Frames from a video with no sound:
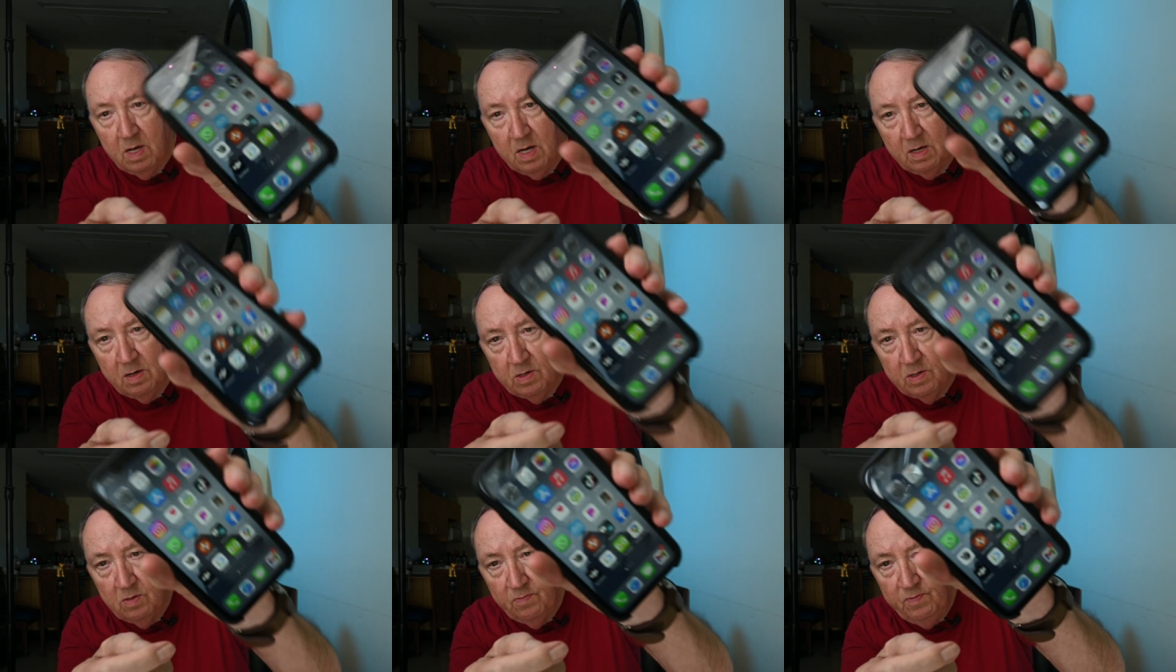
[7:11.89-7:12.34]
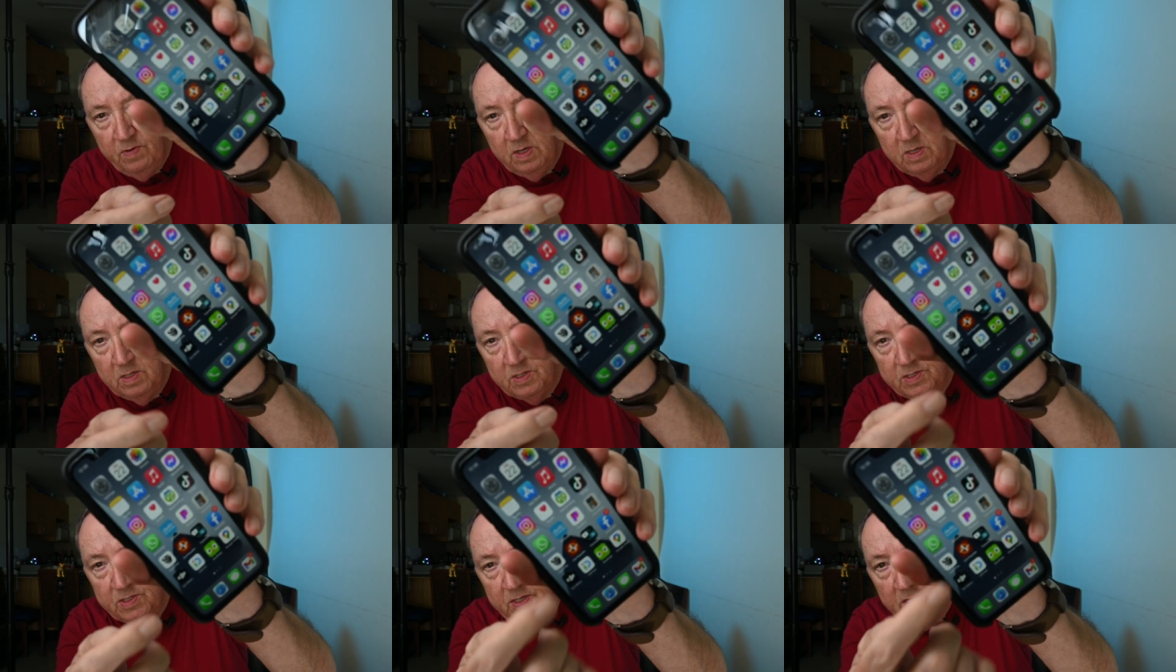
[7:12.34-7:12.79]
I don't know if you
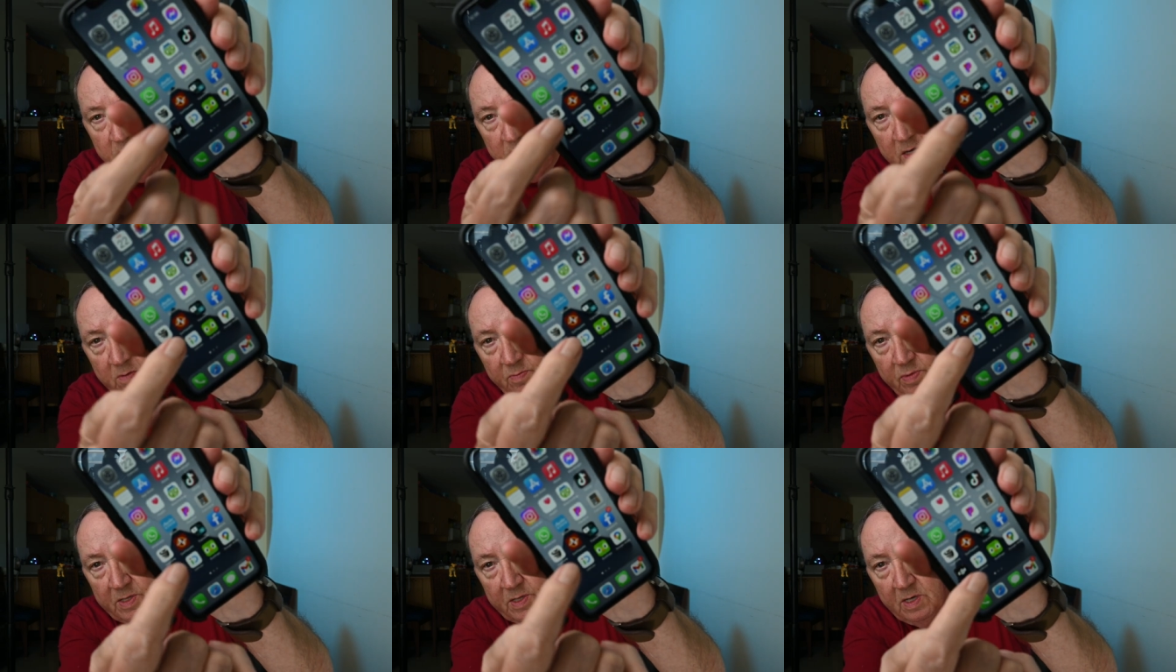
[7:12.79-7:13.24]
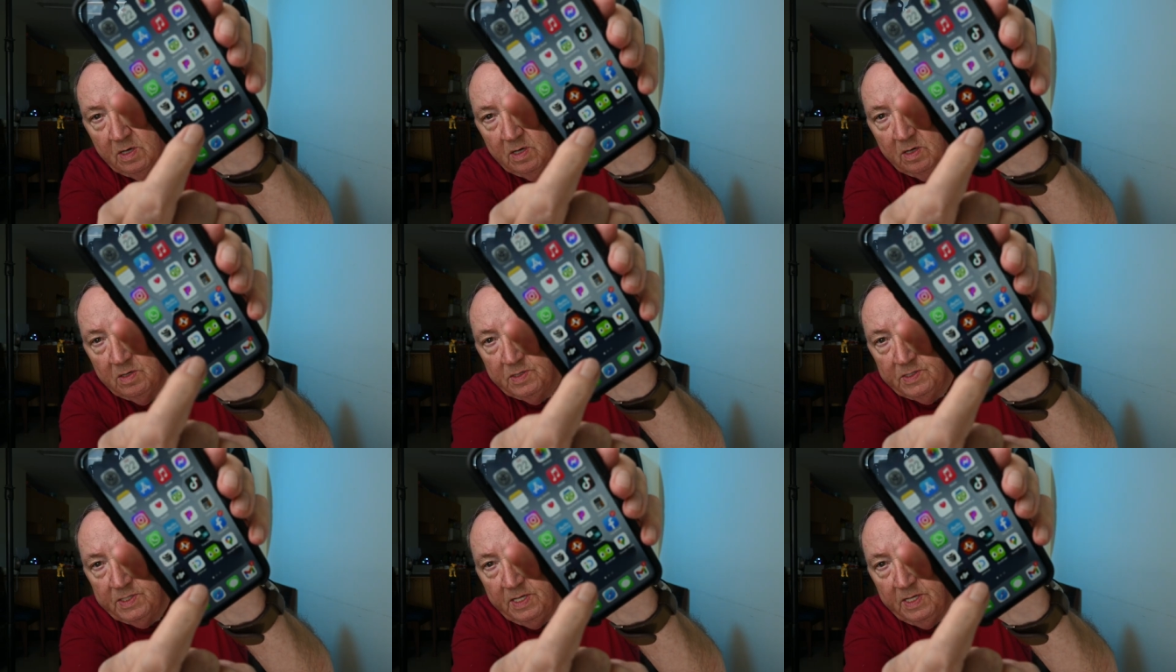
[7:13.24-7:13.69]
can see, but
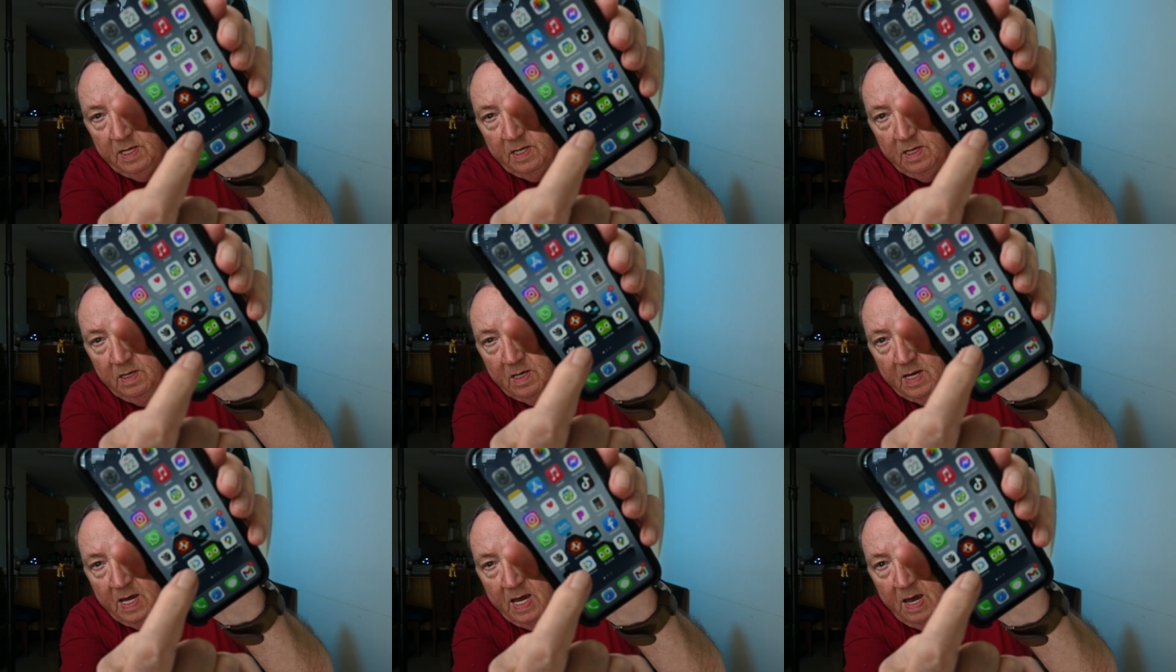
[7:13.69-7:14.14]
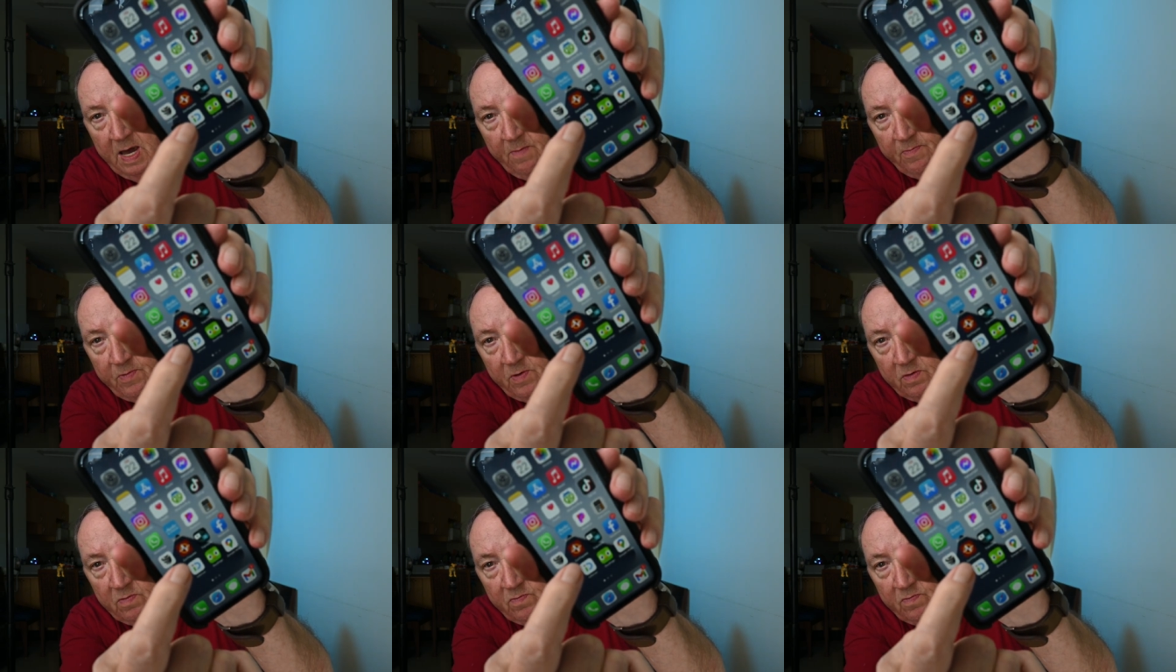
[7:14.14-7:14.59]
there is the
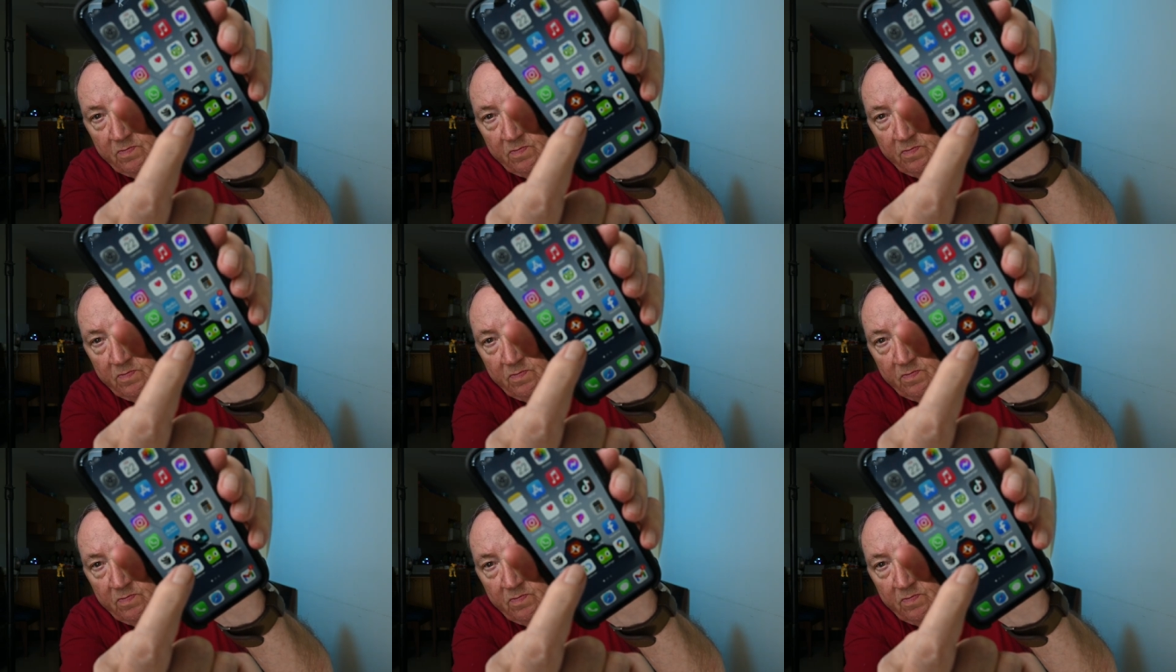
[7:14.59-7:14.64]
app,